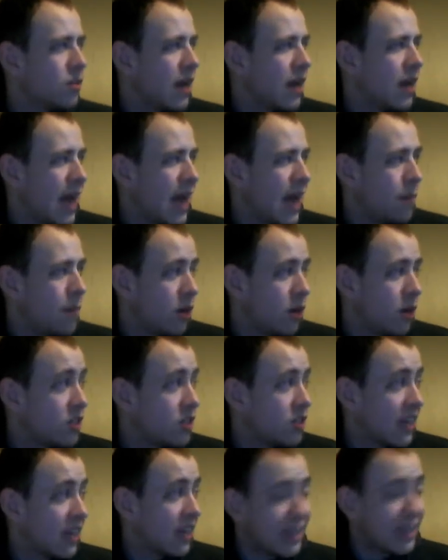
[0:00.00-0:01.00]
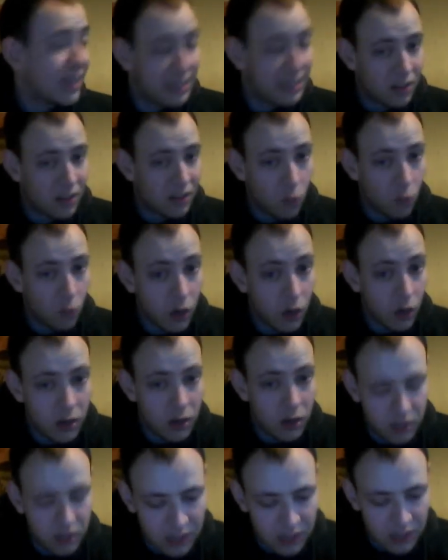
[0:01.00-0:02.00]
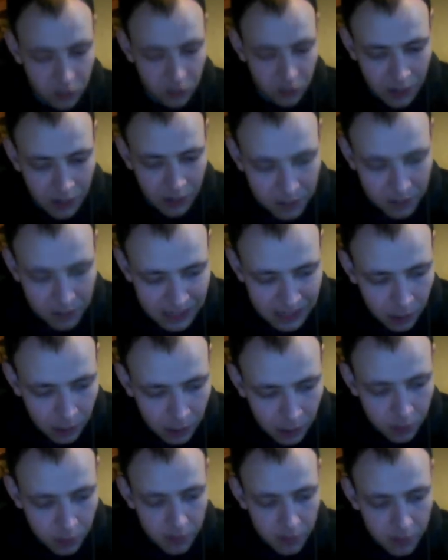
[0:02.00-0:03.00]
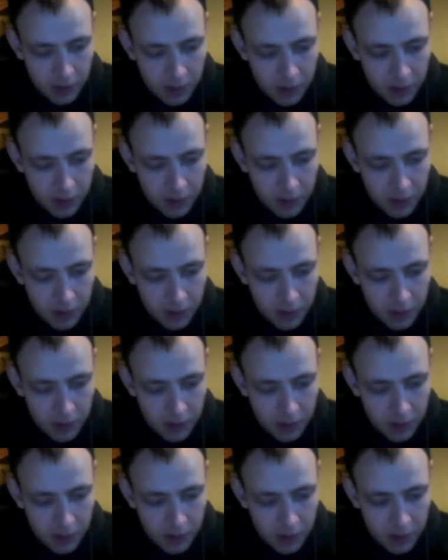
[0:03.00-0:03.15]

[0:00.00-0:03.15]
Hypnotic is the word to describe this album,